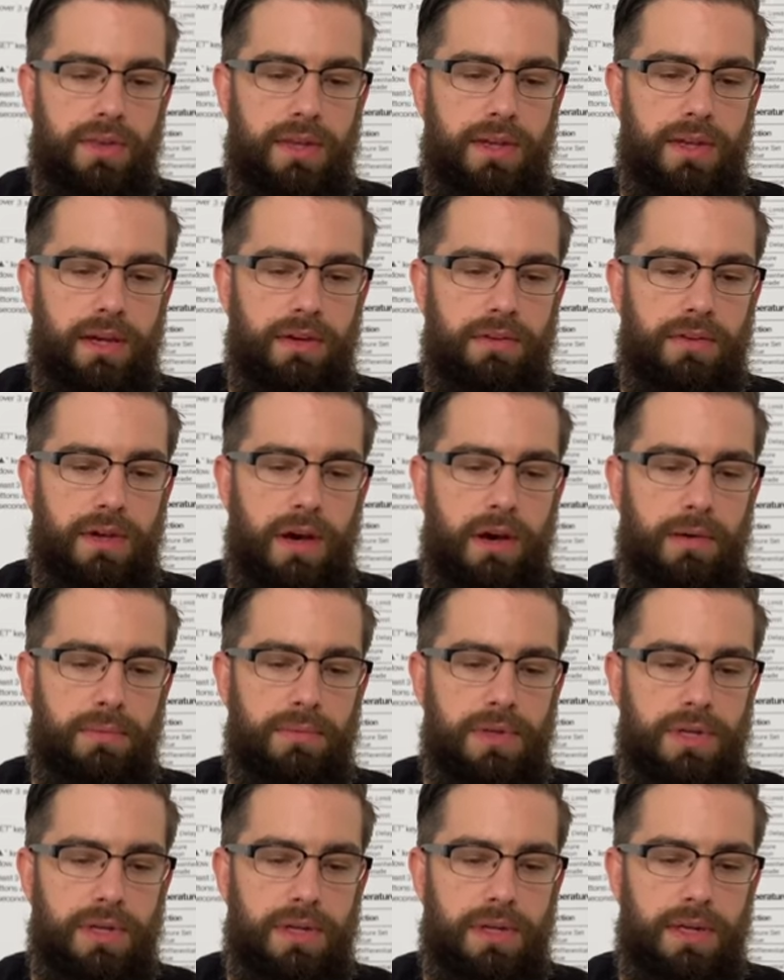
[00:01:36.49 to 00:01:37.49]
The next
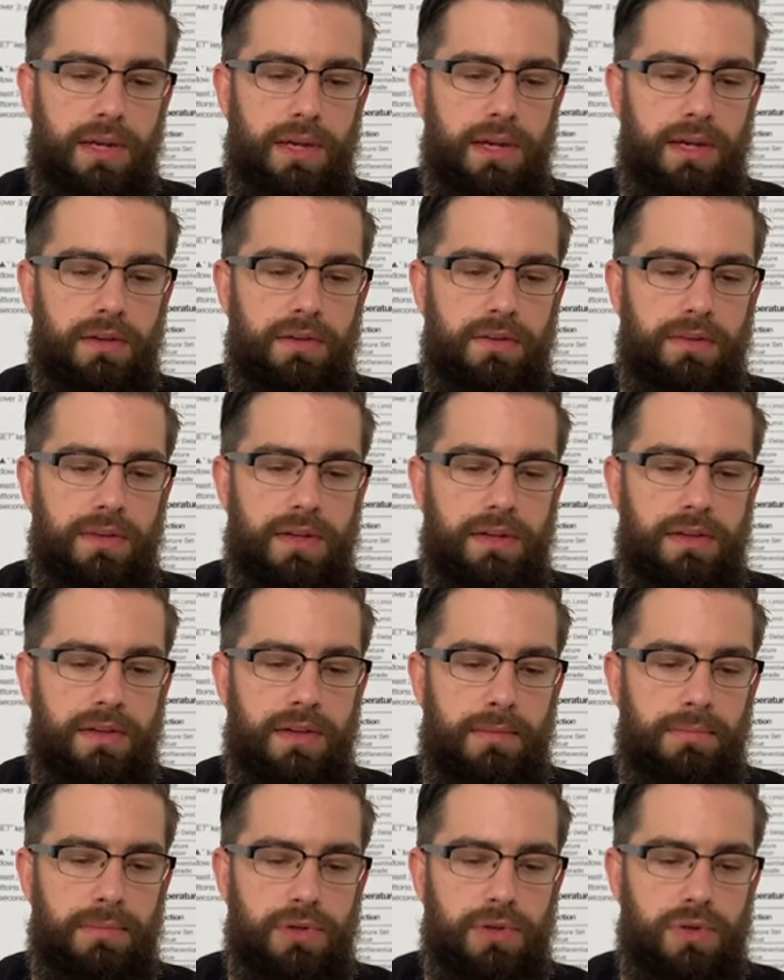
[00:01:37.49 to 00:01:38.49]
option is the
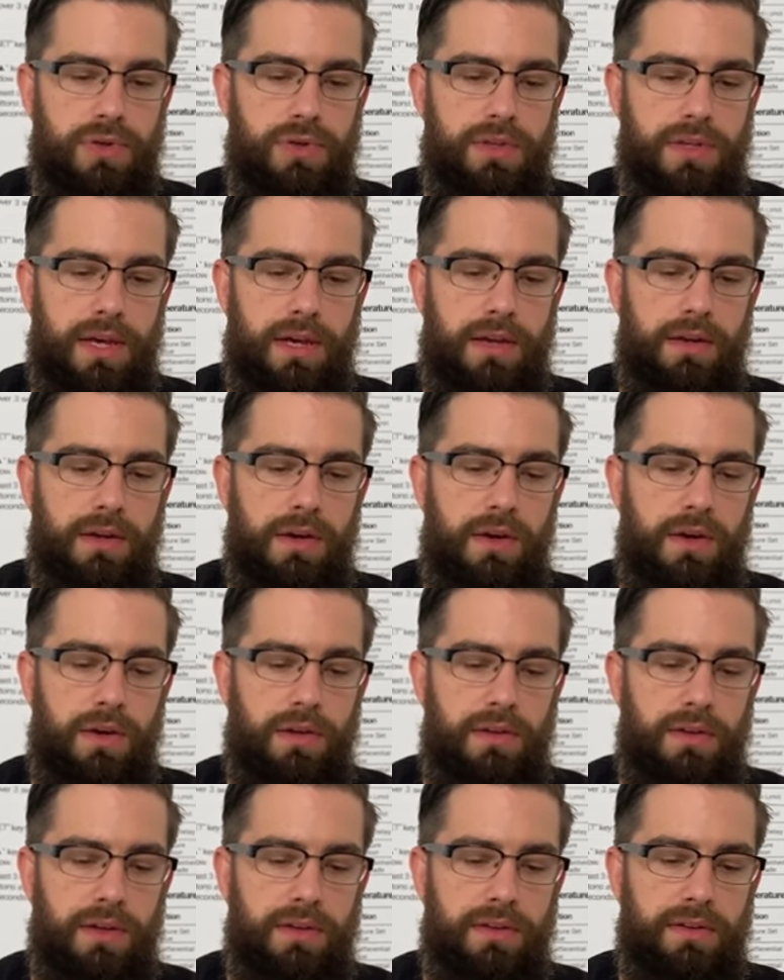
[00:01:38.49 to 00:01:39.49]
temperature set.
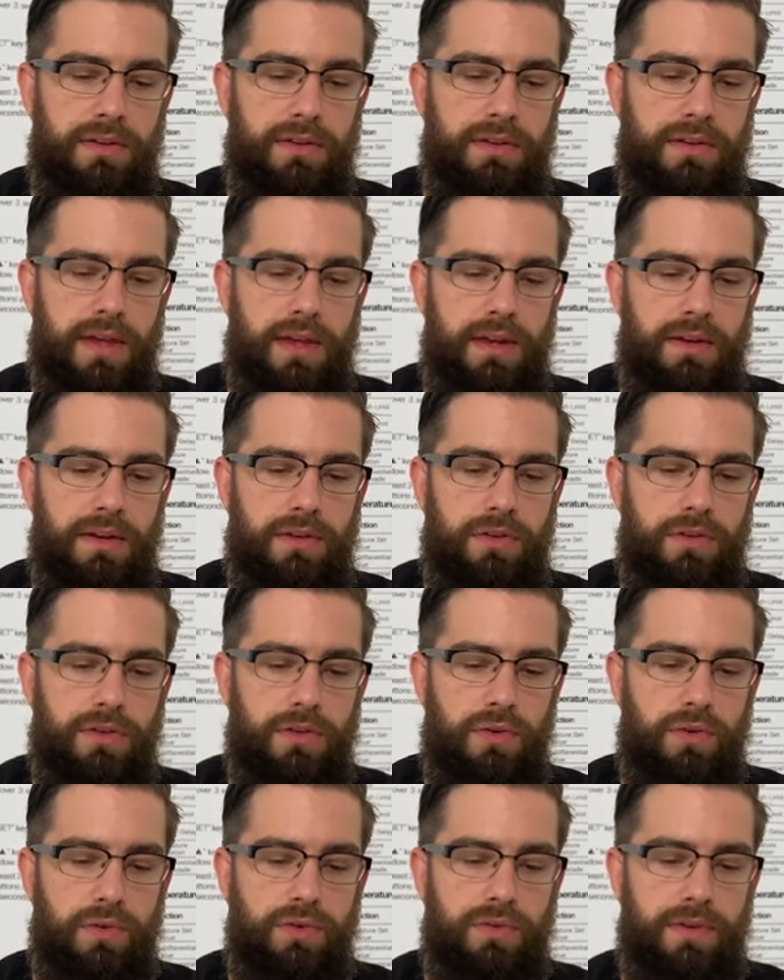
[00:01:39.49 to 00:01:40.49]
Let's set it
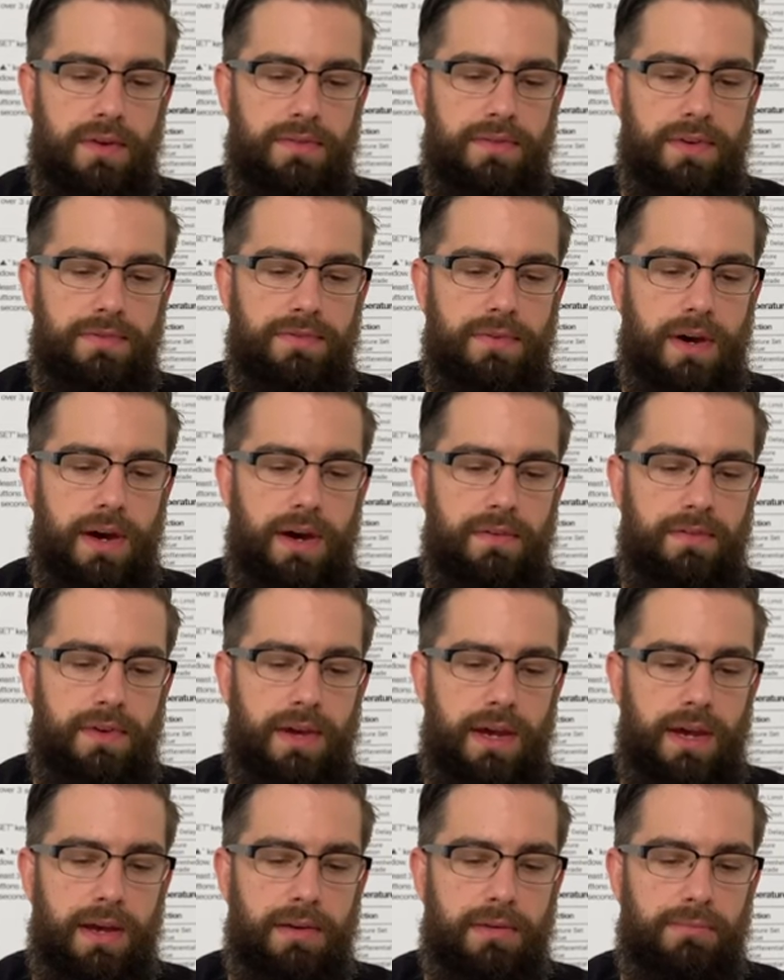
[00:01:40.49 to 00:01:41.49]
to 75
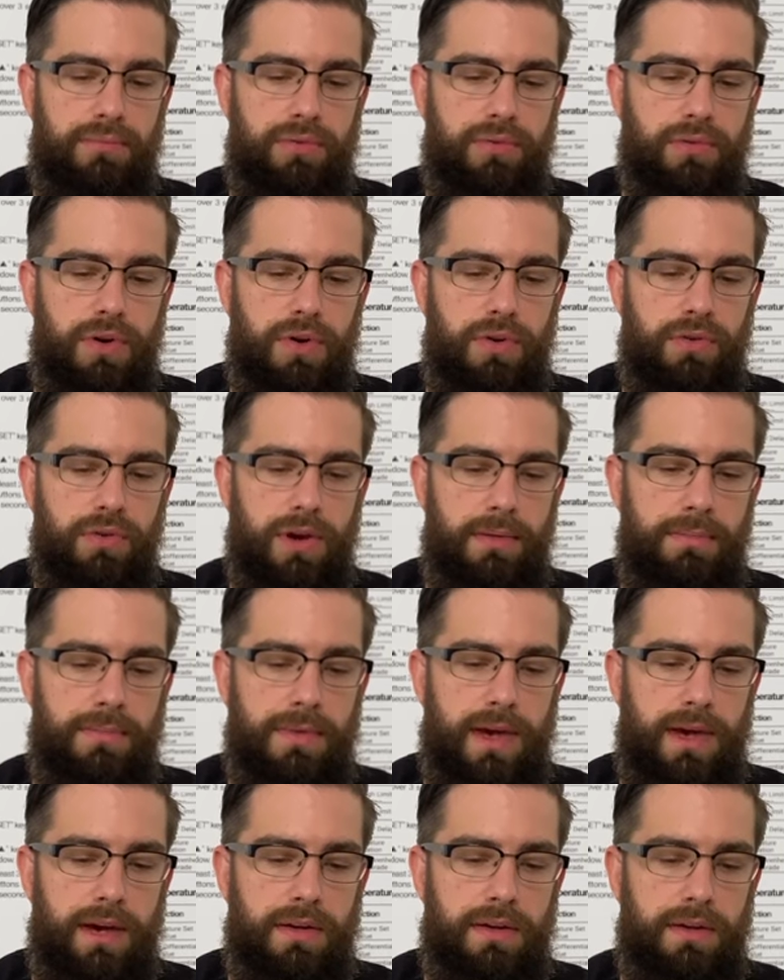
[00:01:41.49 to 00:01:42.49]
and program
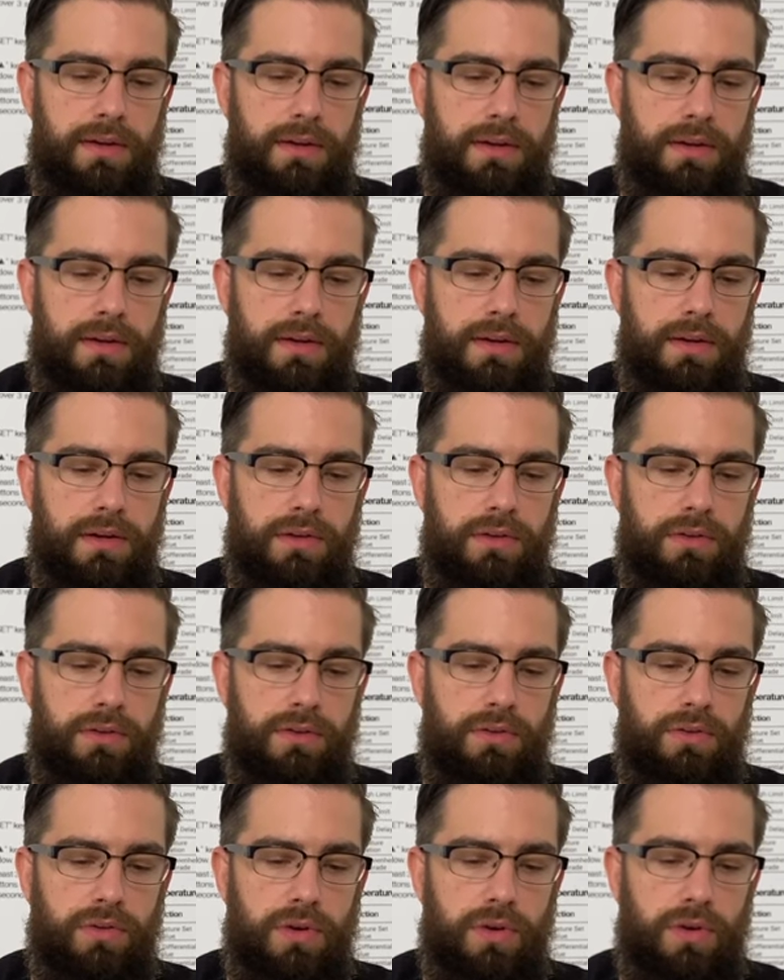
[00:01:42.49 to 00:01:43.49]
that.
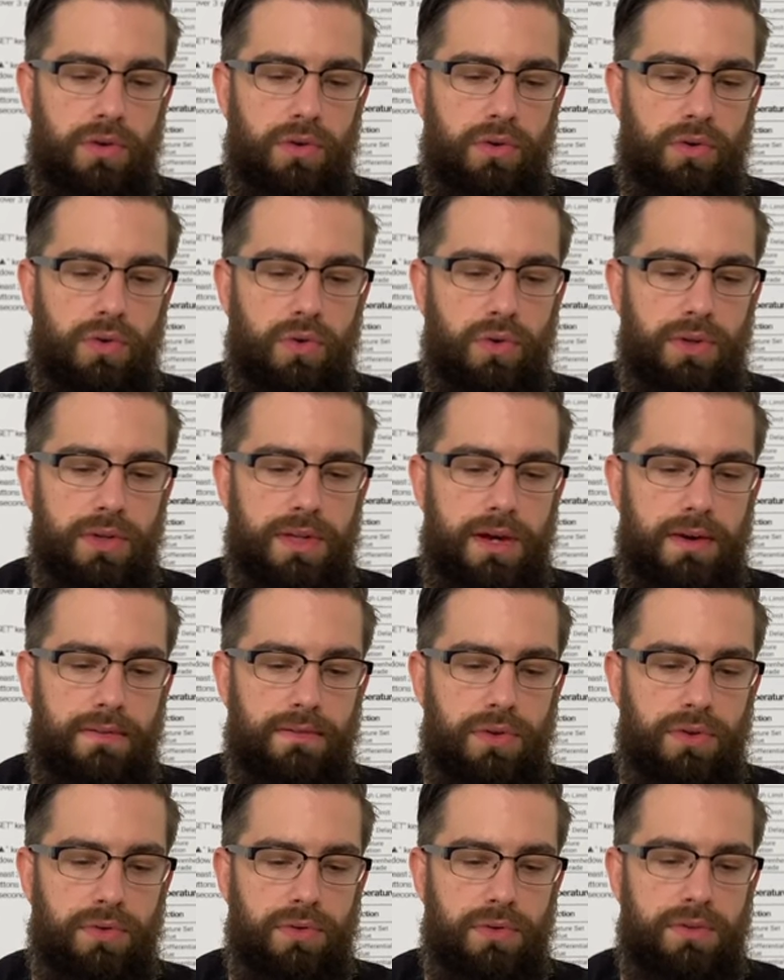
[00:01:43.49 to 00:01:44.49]
So hold it down
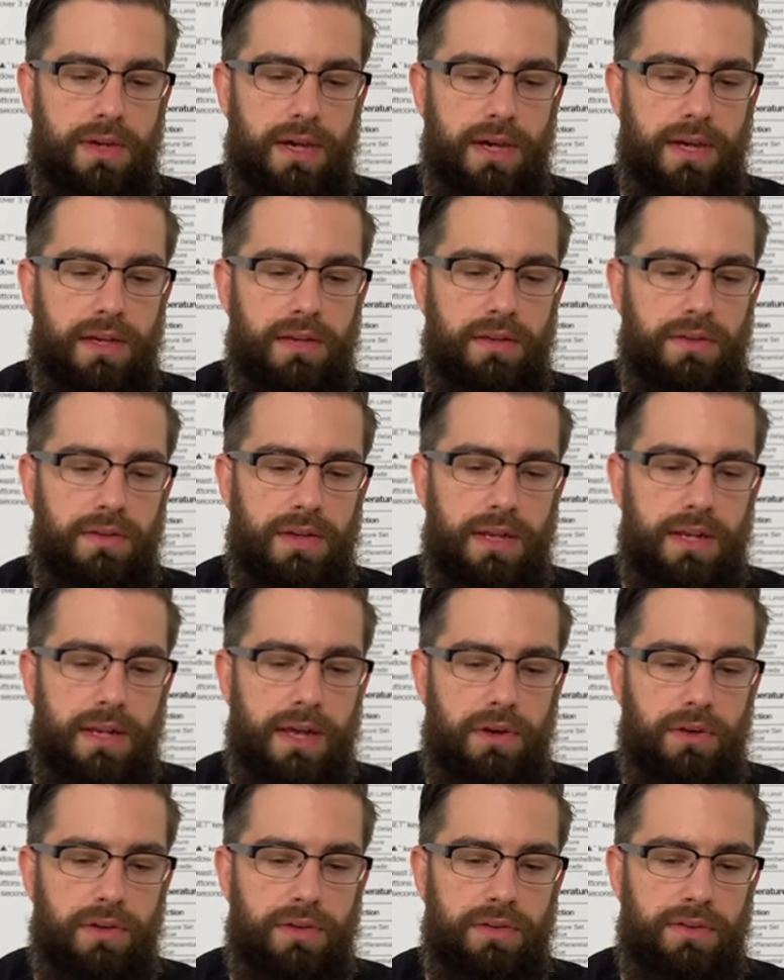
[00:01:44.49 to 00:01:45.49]
for three seconds, and
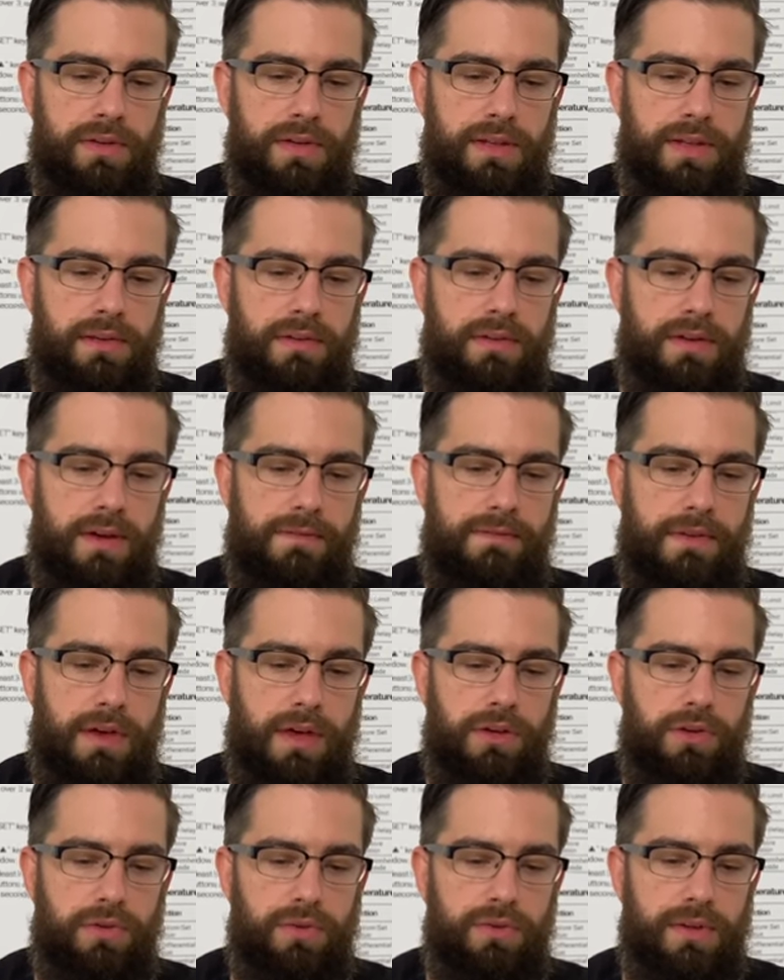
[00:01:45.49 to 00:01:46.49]
now you can see the set
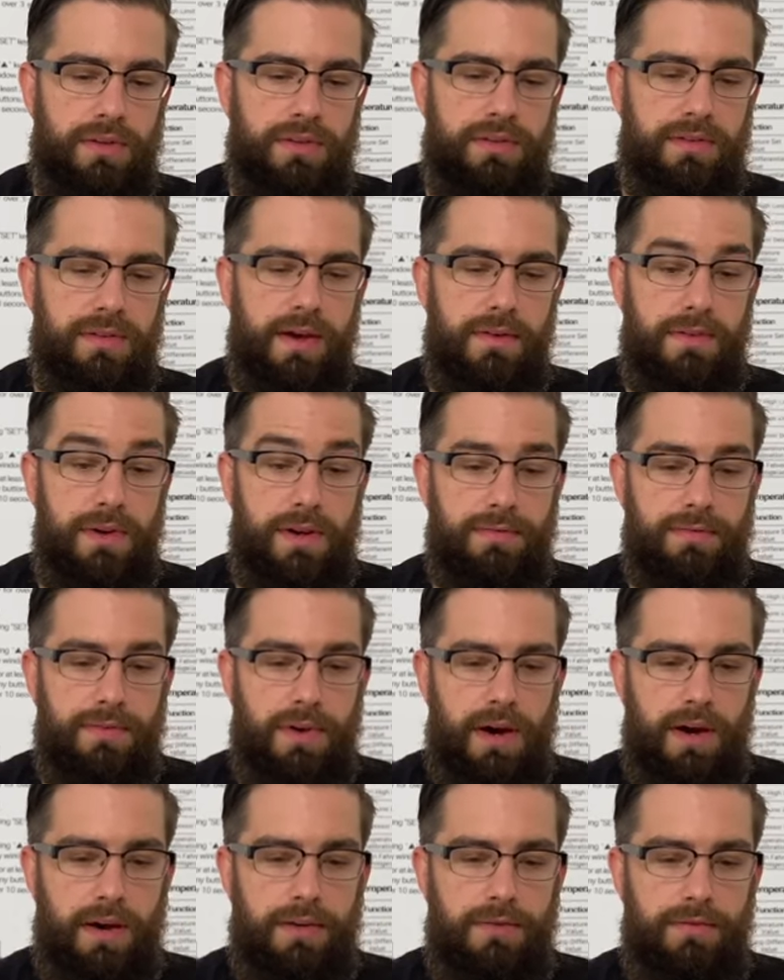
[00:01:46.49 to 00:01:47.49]
value is at
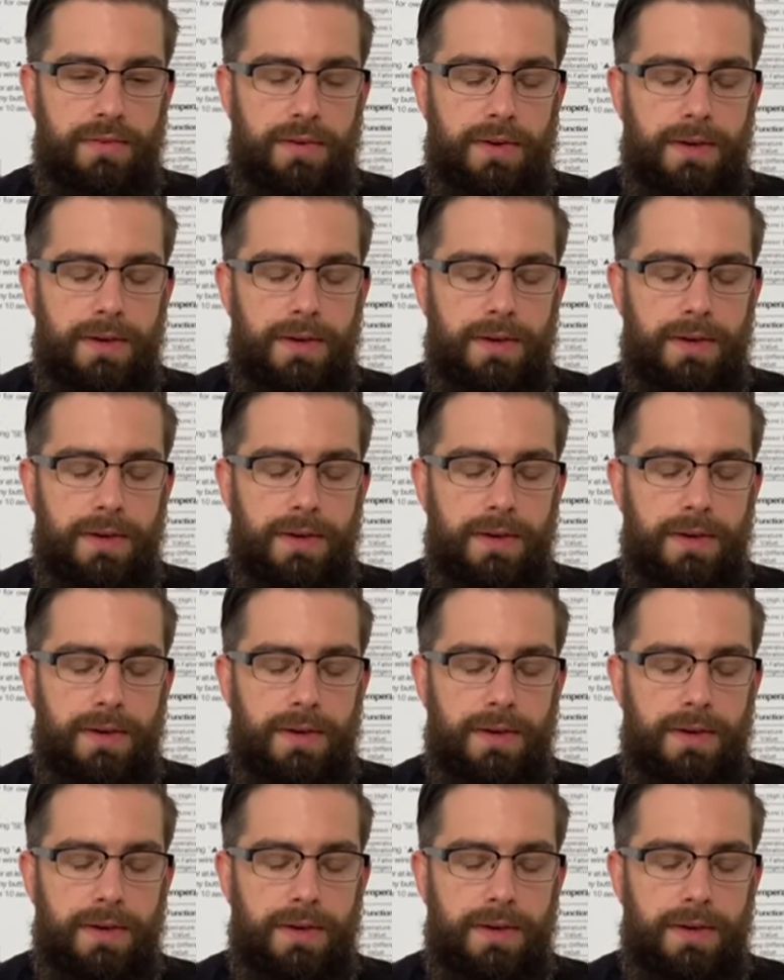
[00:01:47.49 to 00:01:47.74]
75.